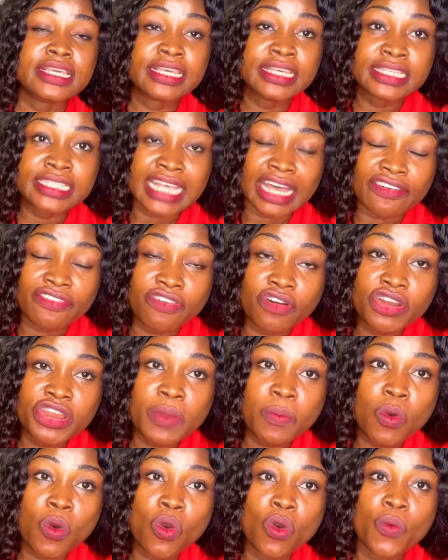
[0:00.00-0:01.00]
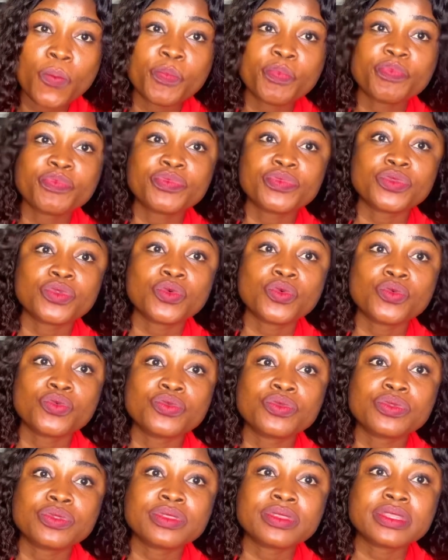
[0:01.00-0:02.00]
it's affordable,
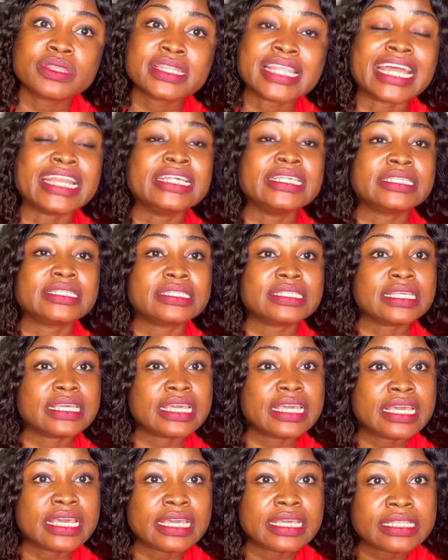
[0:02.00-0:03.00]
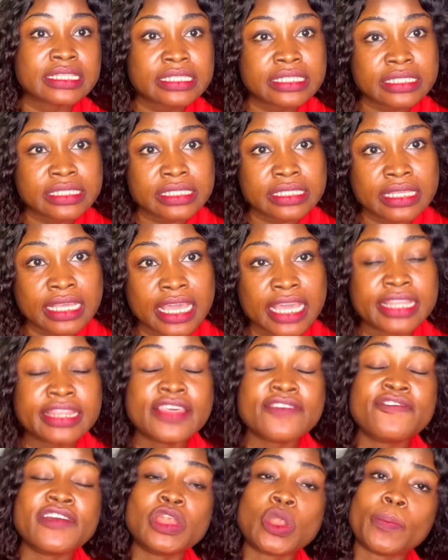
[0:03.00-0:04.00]
that is a
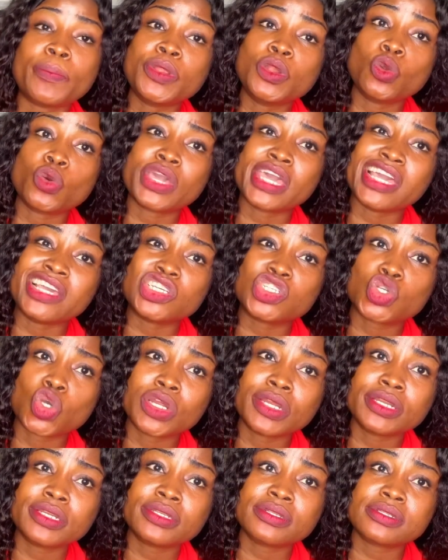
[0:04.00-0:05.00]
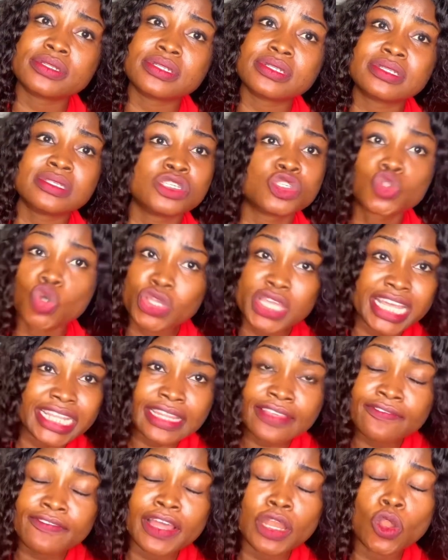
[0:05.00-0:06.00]
developing location, it's not
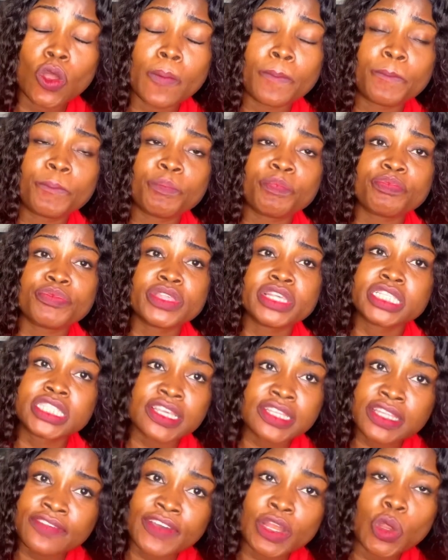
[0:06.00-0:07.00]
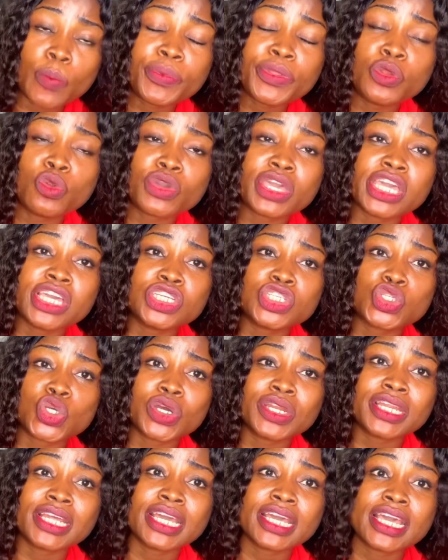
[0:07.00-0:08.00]
yet developed, it's a developing
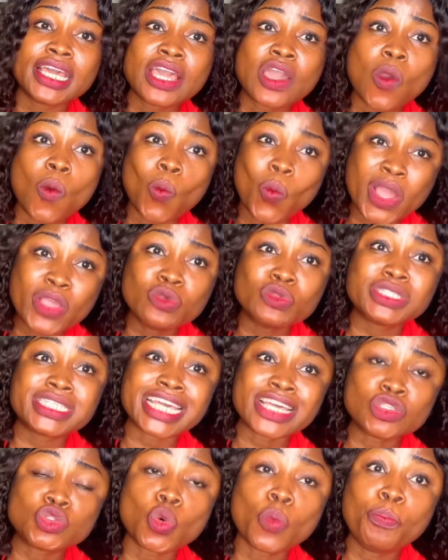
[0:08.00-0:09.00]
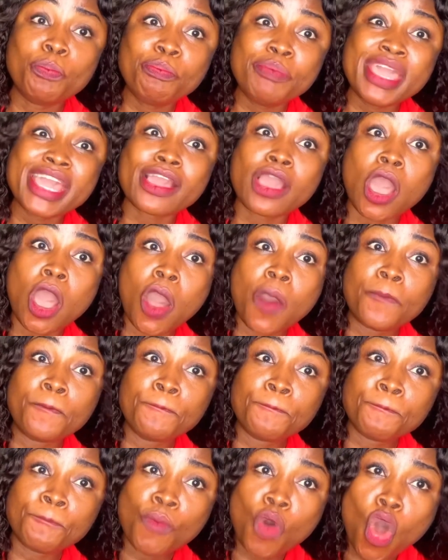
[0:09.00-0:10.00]
location where you tend to make
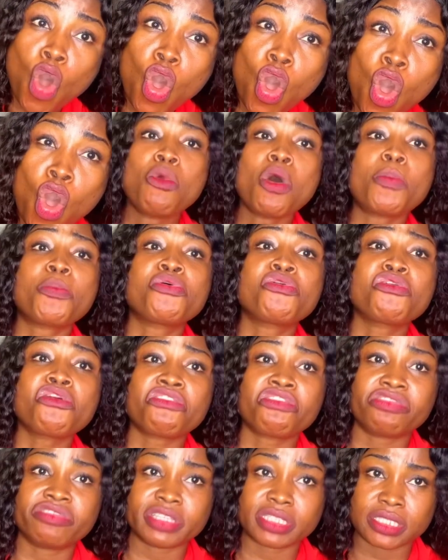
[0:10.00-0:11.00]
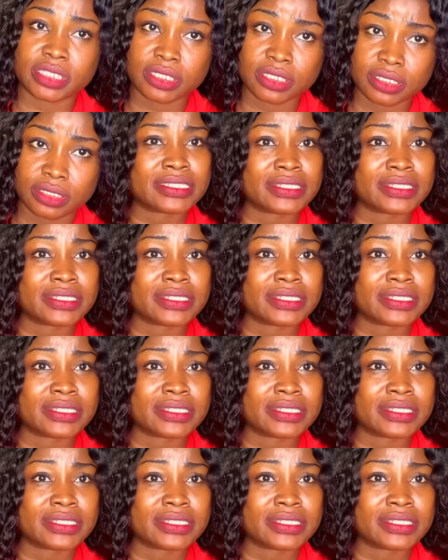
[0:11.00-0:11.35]
more profits.